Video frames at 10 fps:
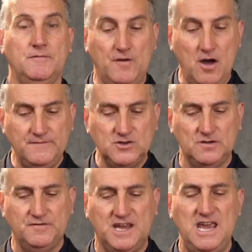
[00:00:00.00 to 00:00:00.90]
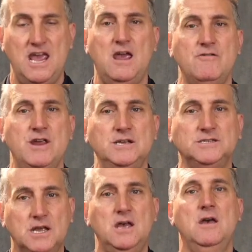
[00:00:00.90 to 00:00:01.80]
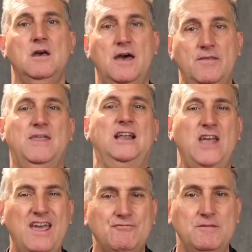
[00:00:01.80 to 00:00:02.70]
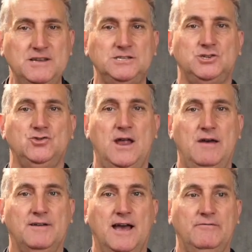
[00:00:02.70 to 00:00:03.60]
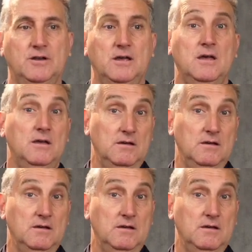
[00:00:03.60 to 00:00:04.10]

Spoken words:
The 5 sort of key areas that every business should have covered.